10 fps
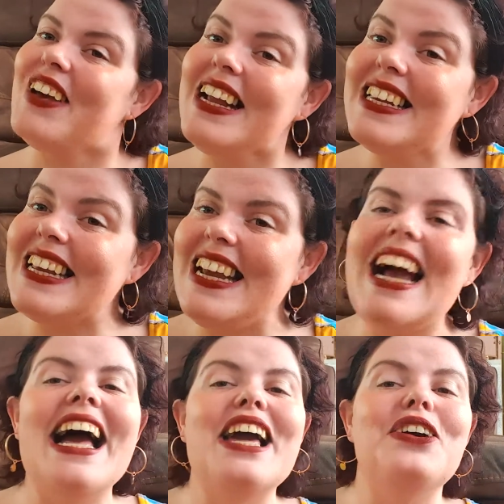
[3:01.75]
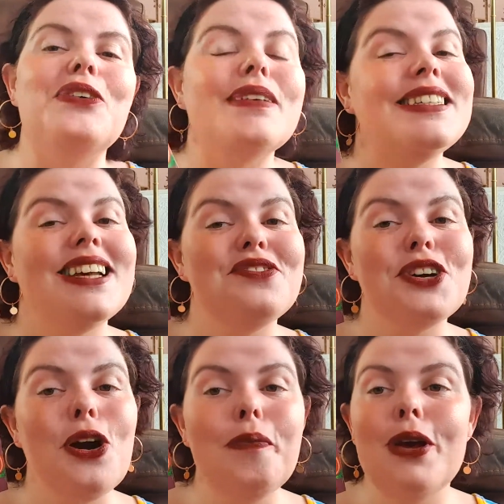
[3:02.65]
finally, I got myself a
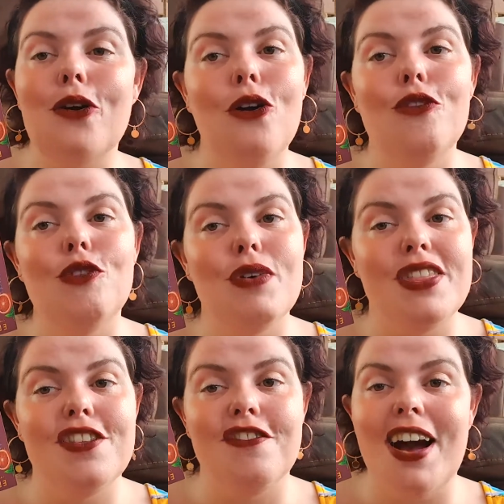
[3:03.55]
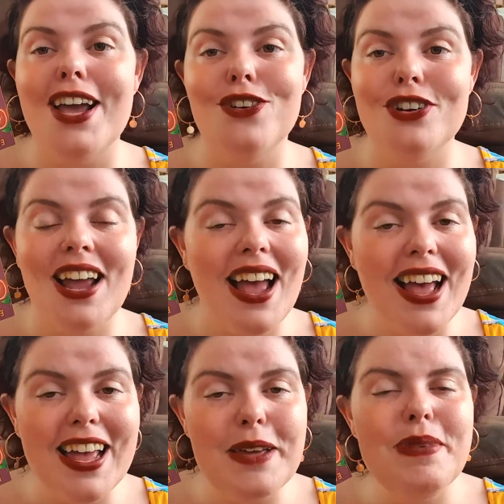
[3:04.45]
copy of With the Fire on
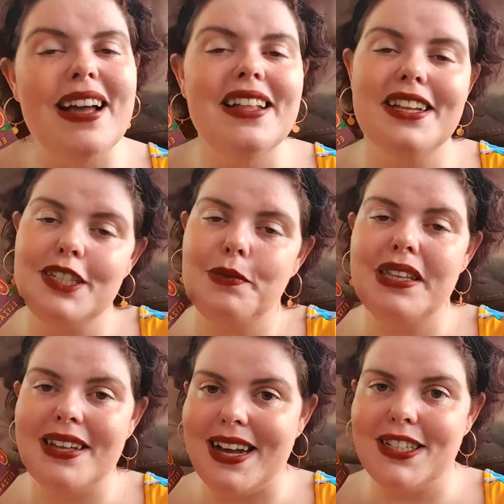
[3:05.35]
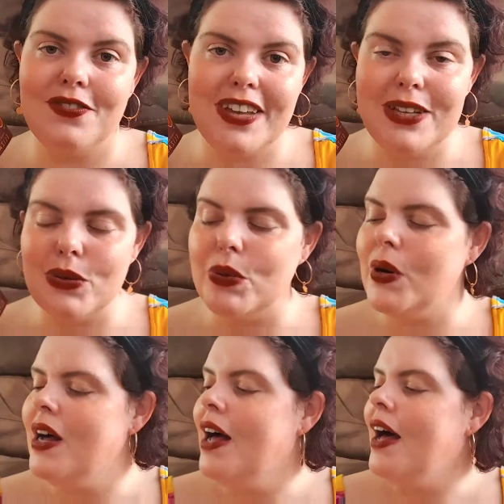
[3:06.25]
High by Elizabeth Acevedo.
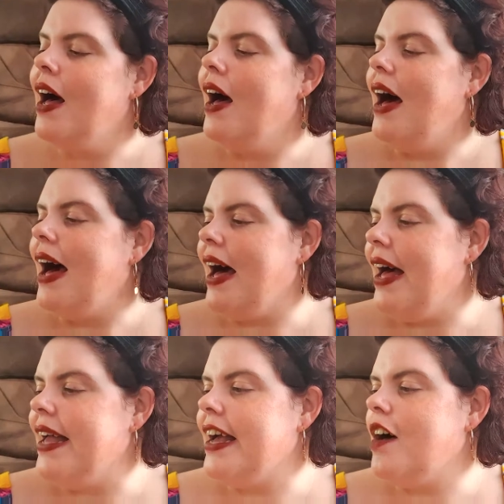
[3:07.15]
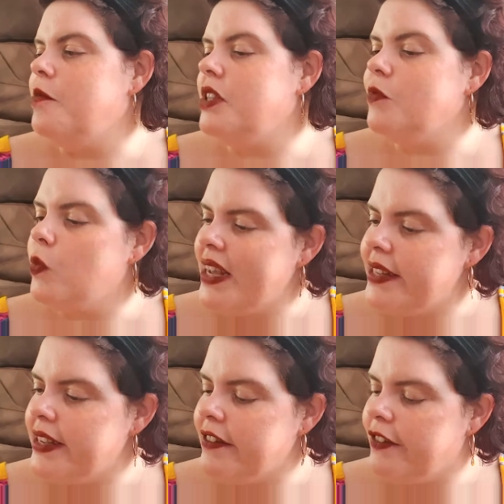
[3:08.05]
I have been
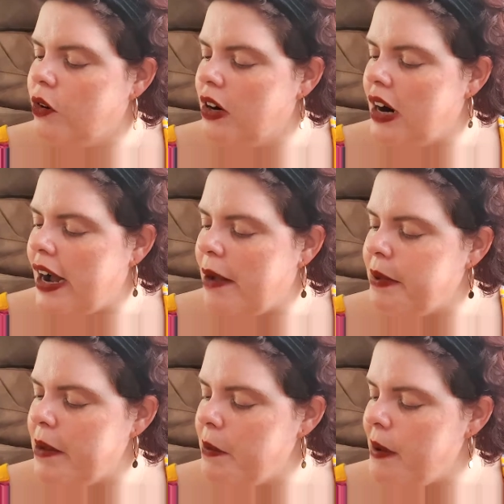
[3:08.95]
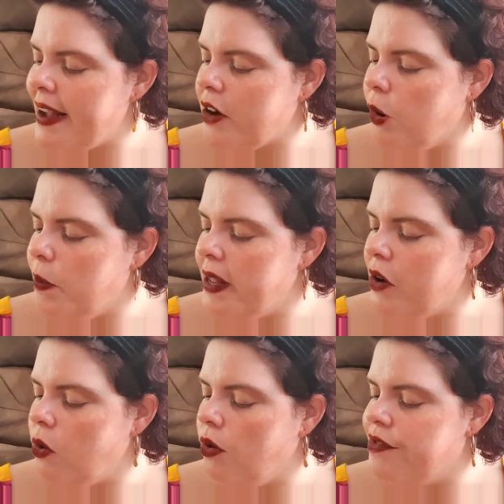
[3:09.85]
waiting for a paperback copy
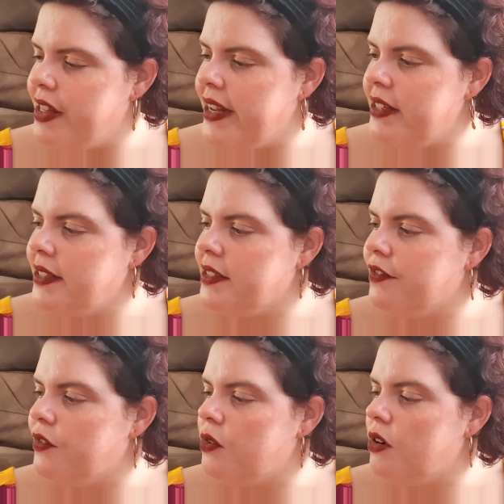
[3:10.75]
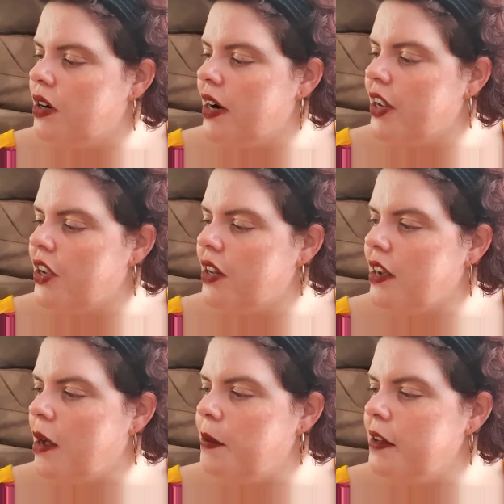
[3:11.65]
of this for a good
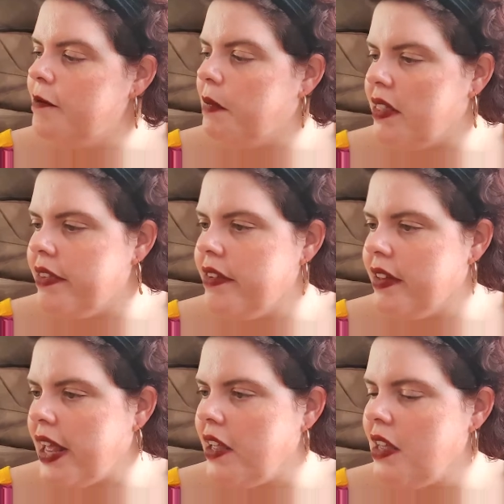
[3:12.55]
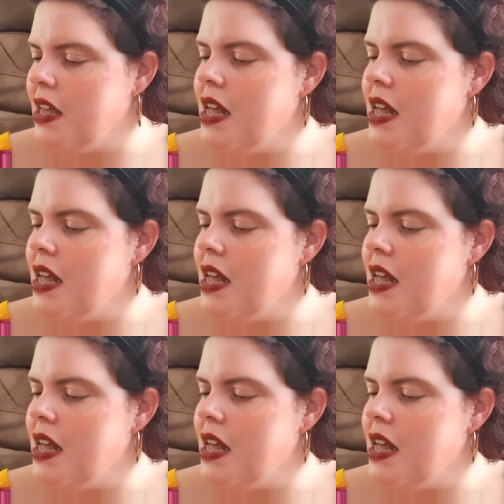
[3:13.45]
couple of months now.